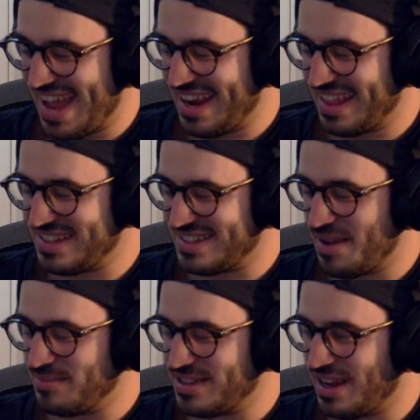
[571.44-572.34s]
And at the
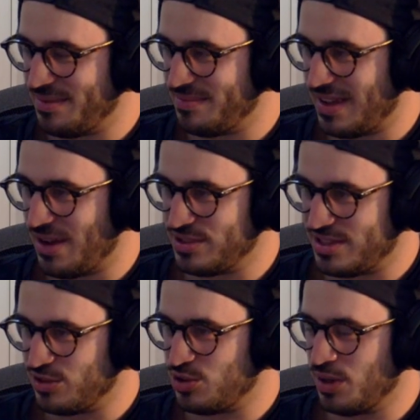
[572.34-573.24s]
same time, I was
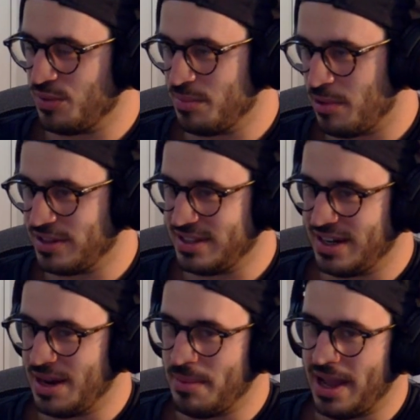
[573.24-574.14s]
still touring with
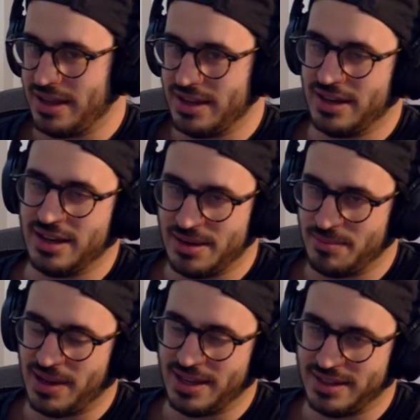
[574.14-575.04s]
Martin, and I
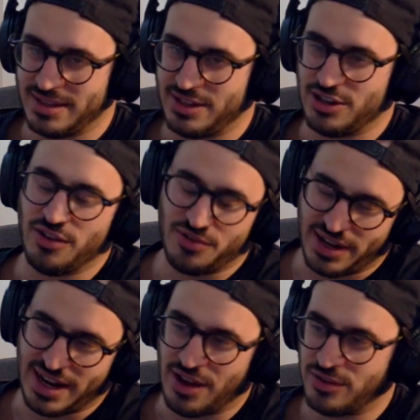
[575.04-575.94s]
met my
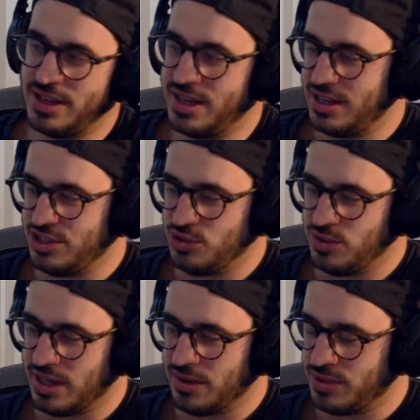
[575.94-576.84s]
girlfriend now,
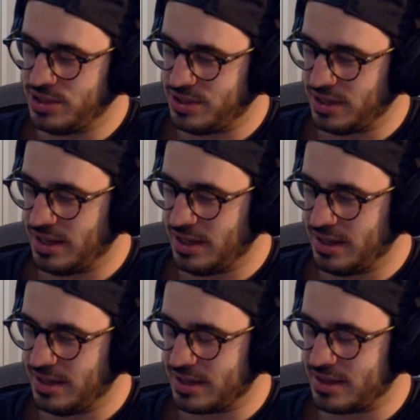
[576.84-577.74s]
Julia, which
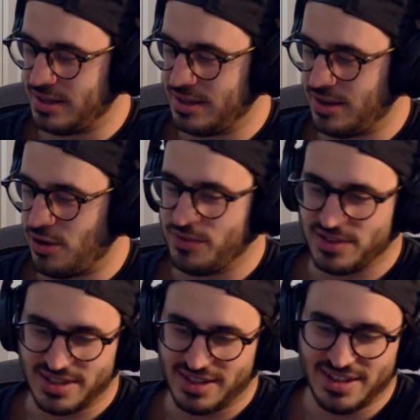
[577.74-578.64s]

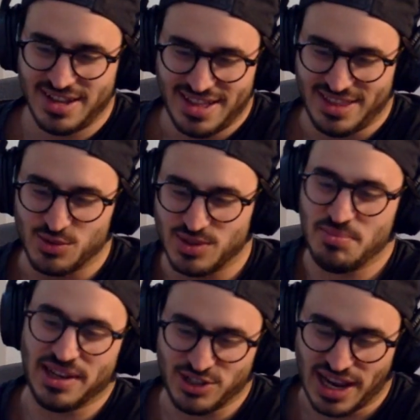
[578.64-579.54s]
obviously this was
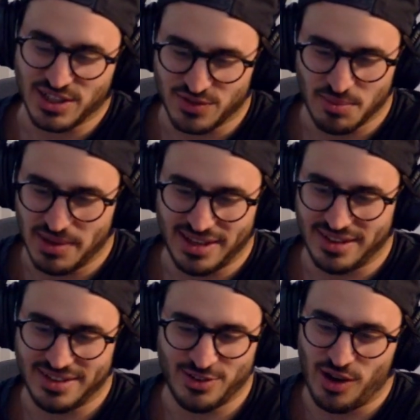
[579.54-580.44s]
a big change for
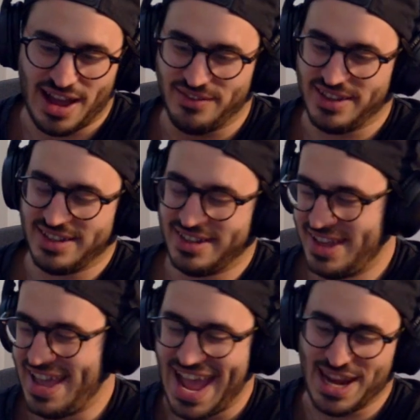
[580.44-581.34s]
me, not having
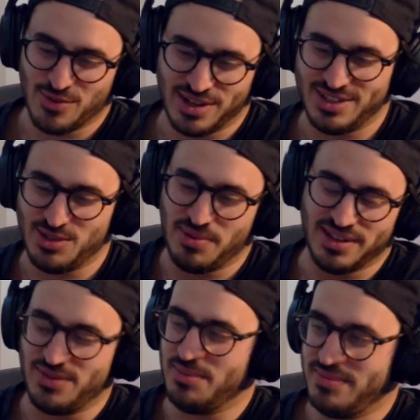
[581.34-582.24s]
anyone to
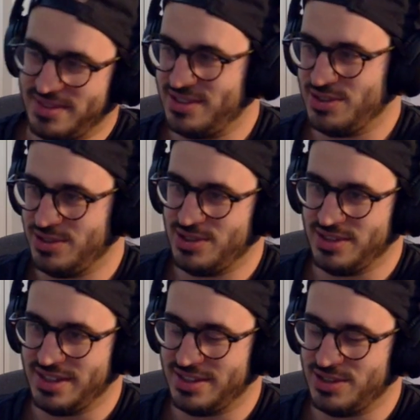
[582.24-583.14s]
pass from
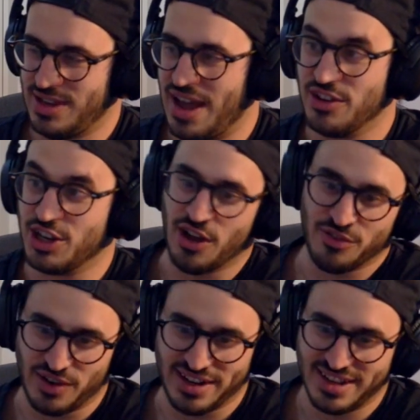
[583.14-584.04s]
to have a
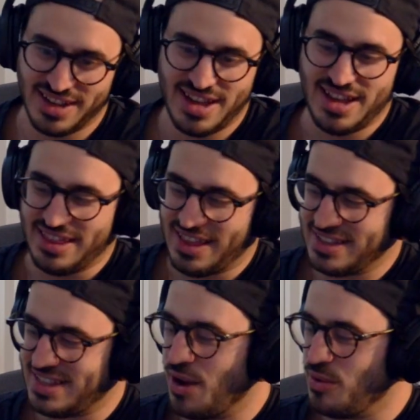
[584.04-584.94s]
girlfriend that
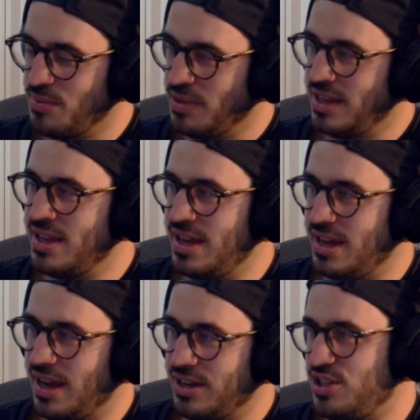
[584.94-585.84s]
is there with me.
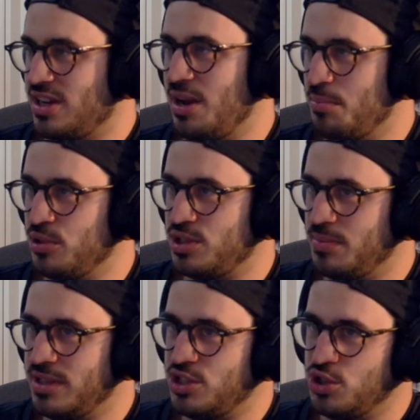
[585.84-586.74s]
She kind of
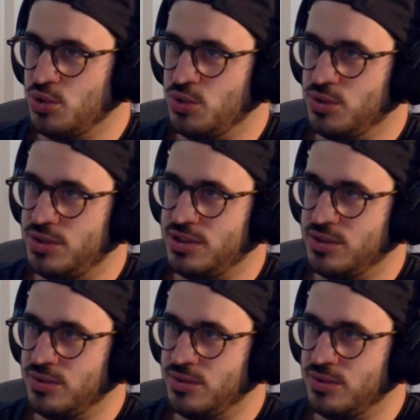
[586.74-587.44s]
pushed me to